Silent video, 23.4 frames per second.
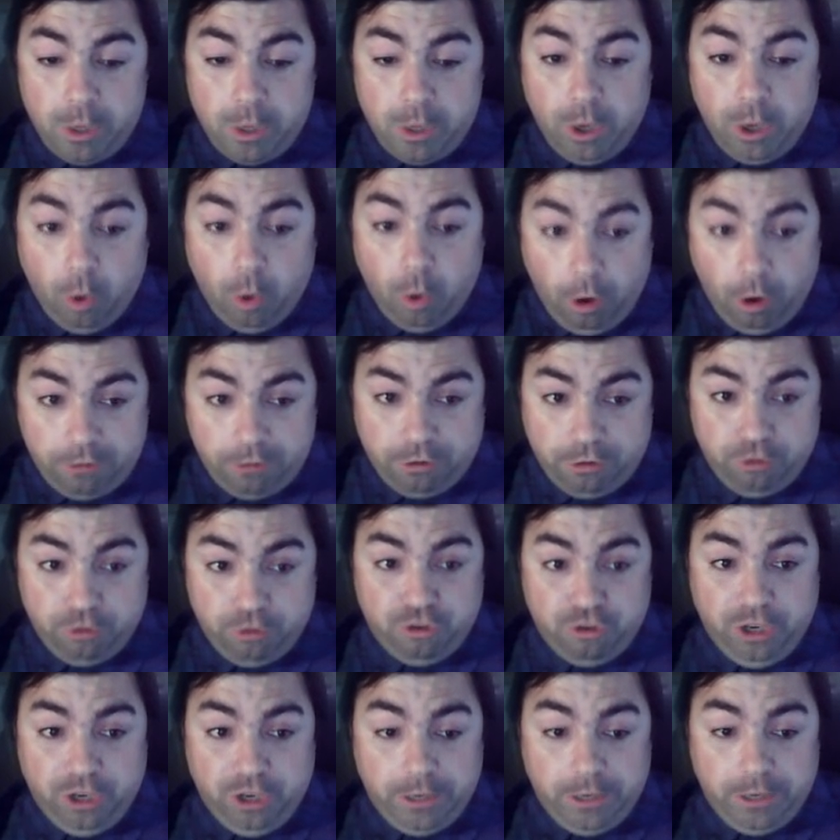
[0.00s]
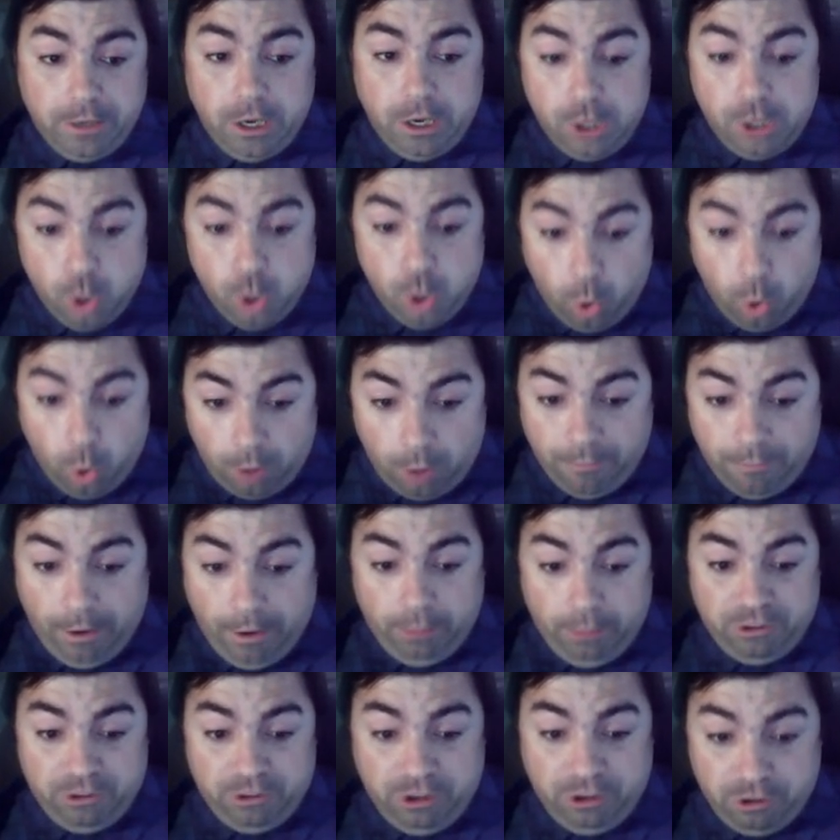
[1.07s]
We also see
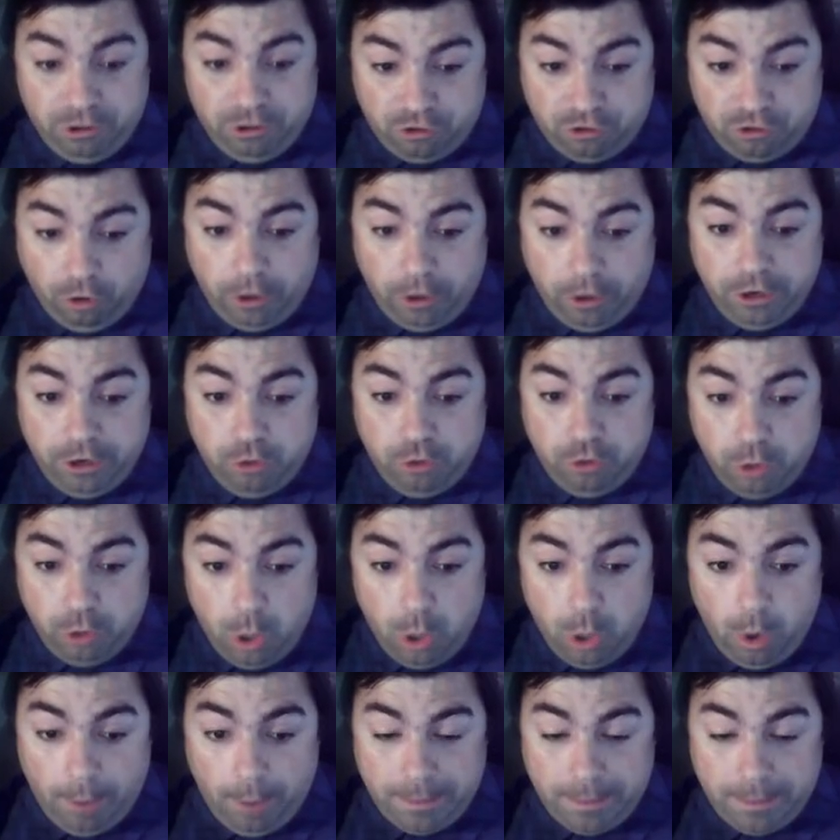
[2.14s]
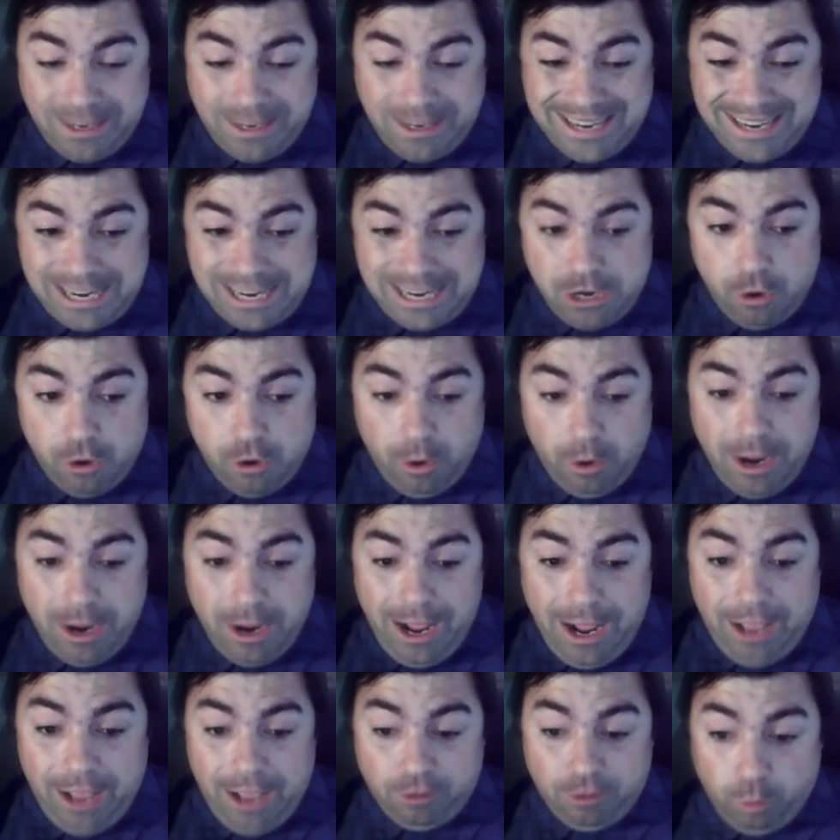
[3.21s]
norovirus is starting to go up here
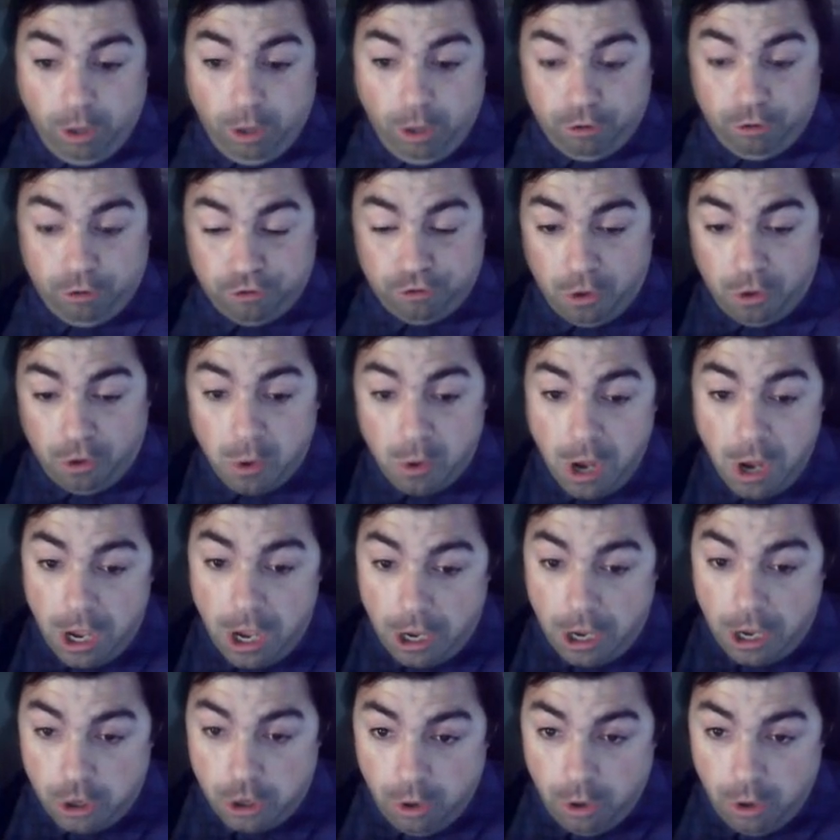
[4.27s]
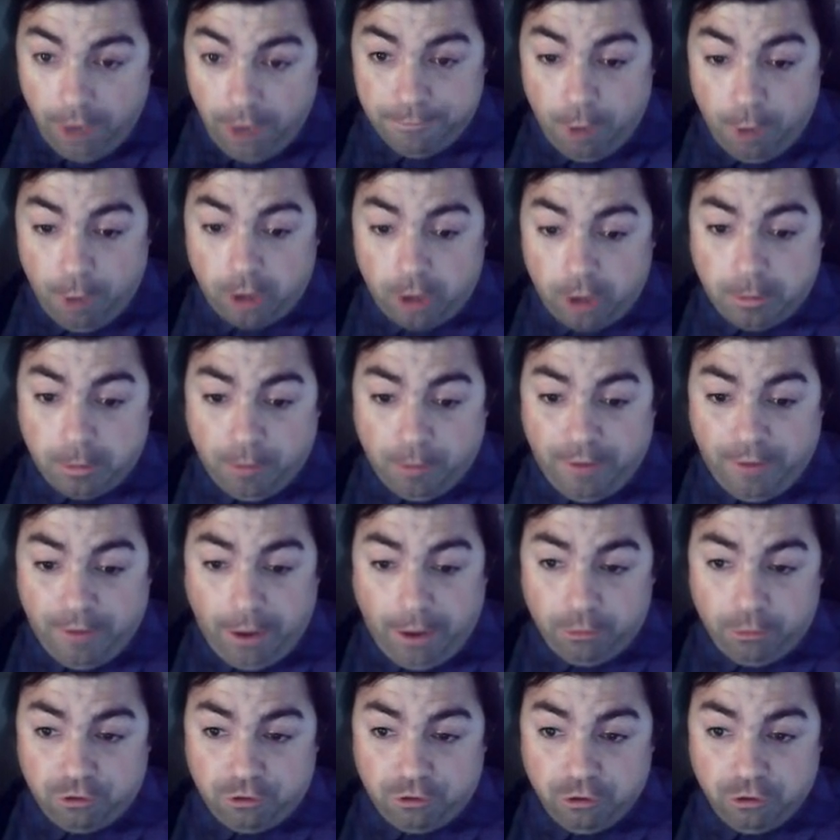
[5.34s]
as well. So you have multiple
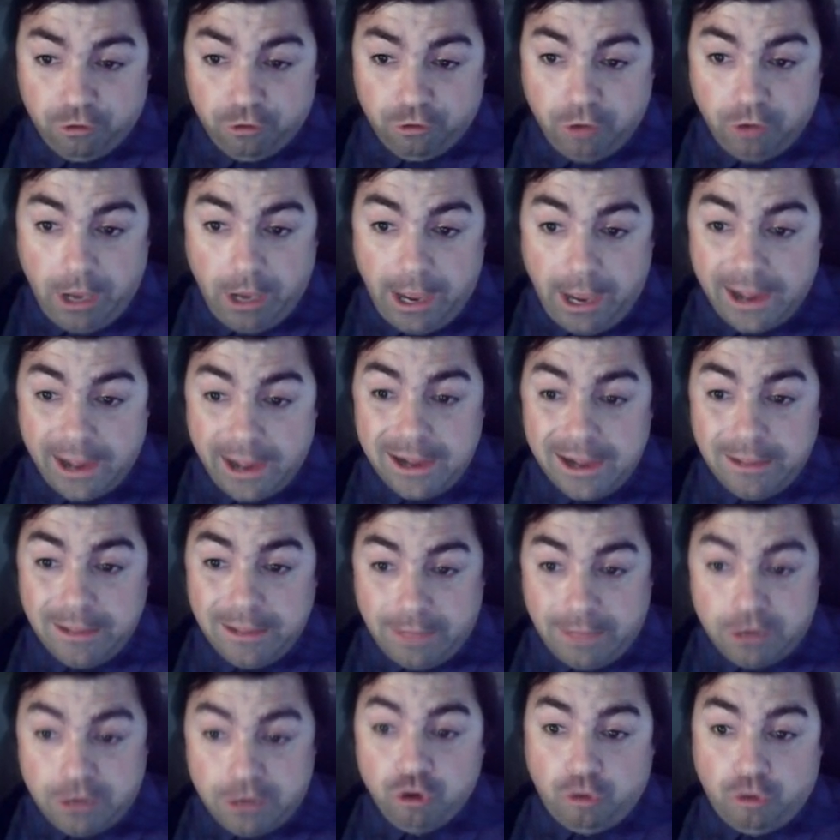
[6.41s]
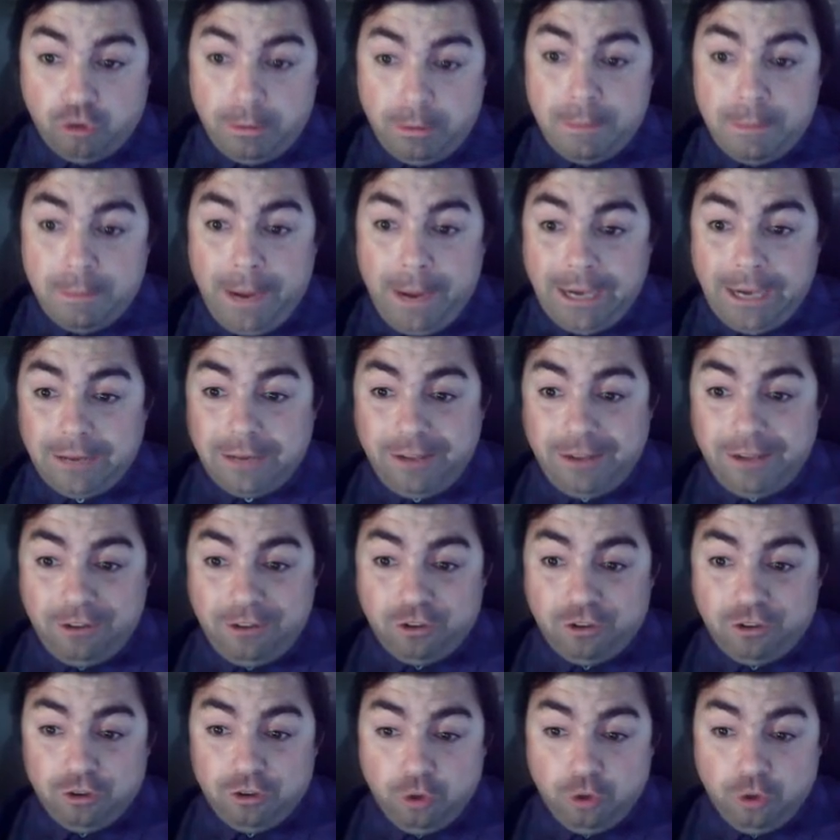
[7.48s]
viruses uh, that you should be paying
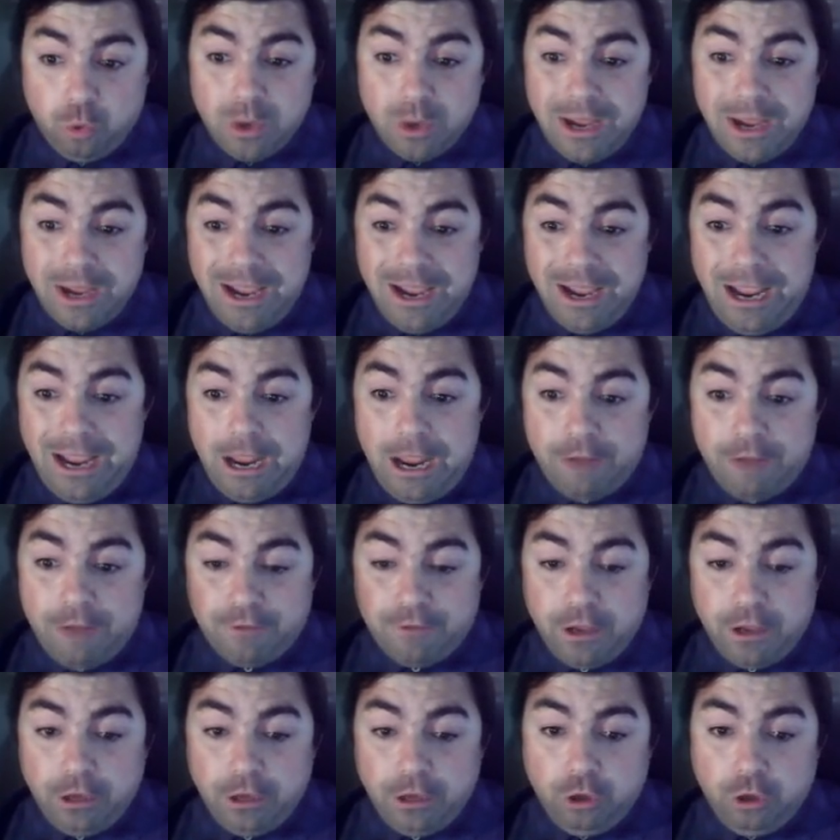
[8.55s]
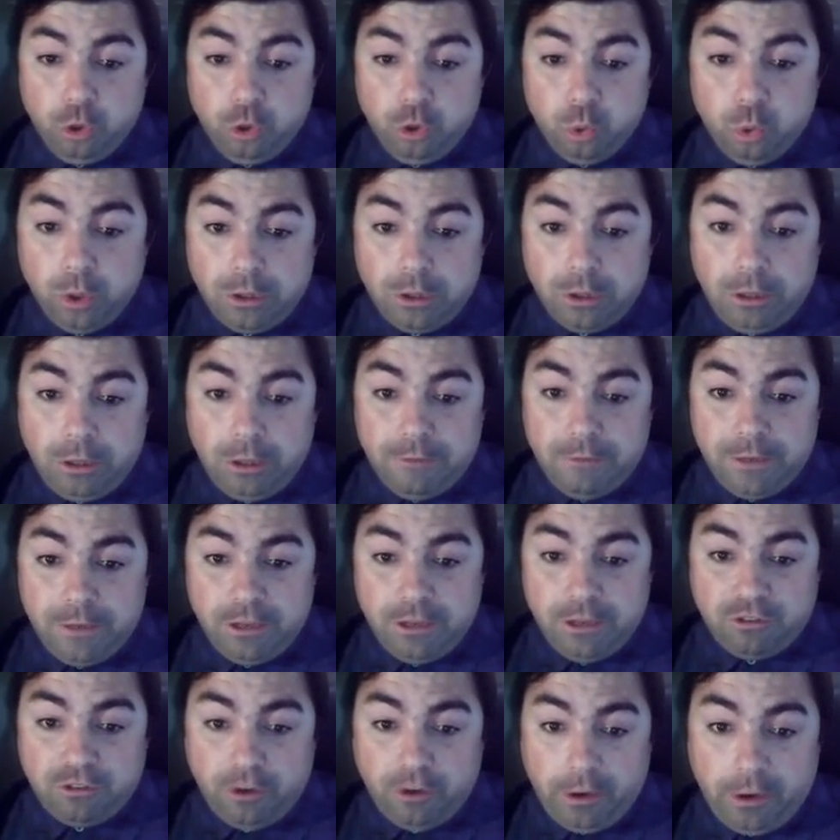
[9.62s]
attention to if you live in
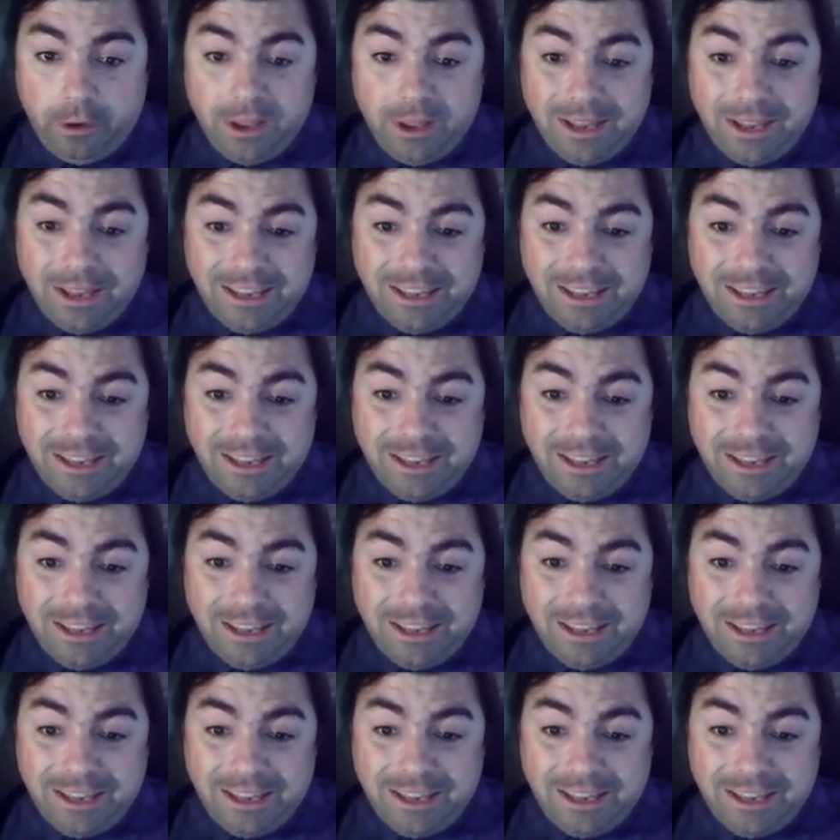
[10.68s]
this area.